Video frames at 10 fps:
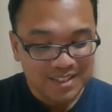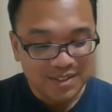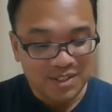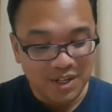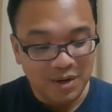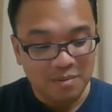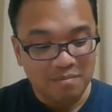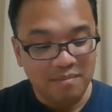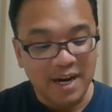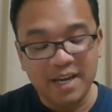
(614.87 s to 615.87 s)
So
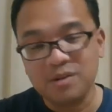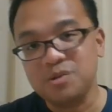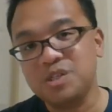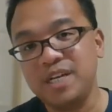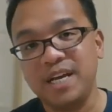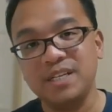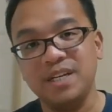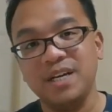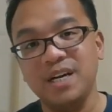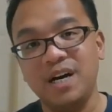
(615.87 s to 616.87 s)
my
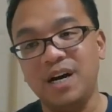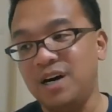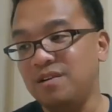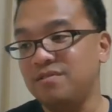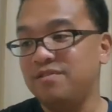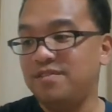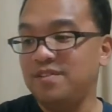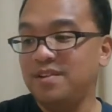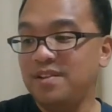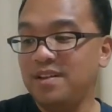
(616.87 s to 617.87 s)
understanding of
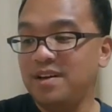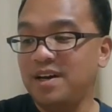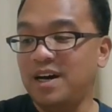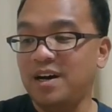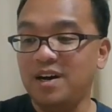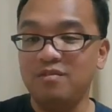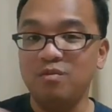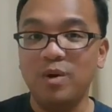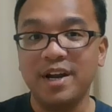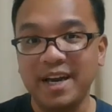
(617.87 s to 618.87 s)

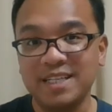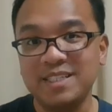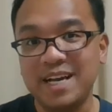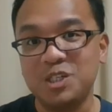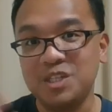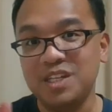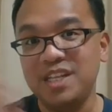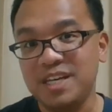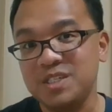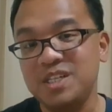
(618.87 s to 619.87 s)
what I attach to
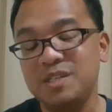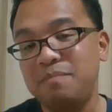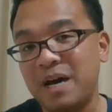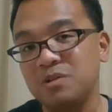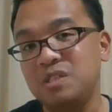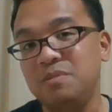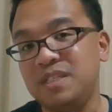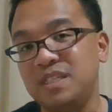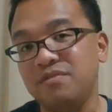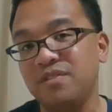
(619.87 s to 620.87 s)
this is bound to be
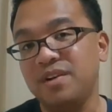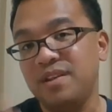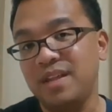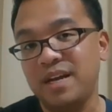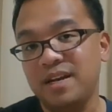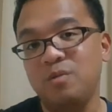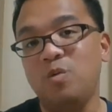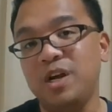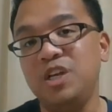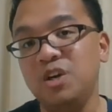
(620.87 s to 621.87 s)
different than
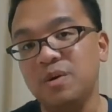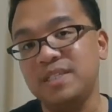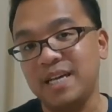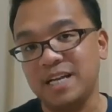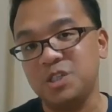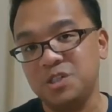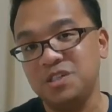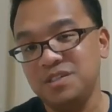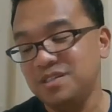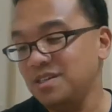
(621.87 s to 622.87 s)
what you attached
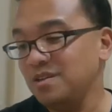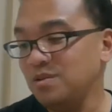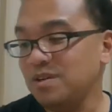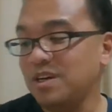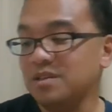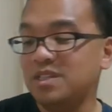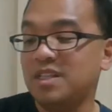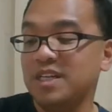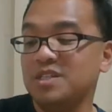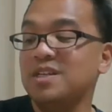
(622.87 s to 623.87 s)
to
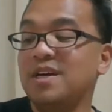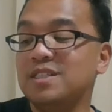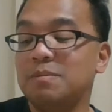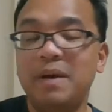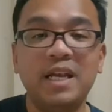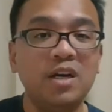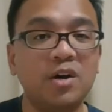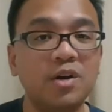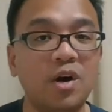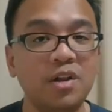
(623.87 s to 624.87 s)
this, depending
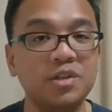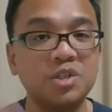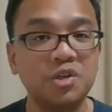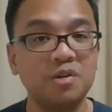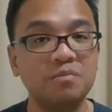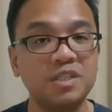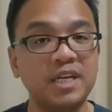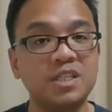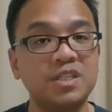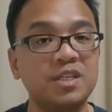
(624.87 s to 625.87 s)
on all the
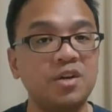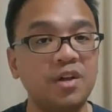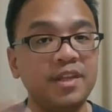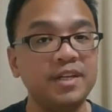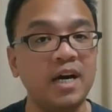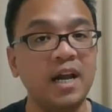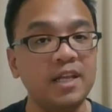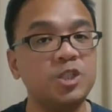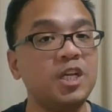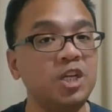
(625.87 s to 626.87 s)
circumstances and all the
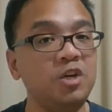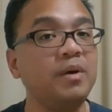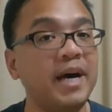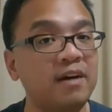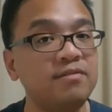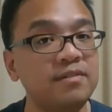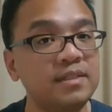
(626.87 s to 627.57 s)
knowledge that you have,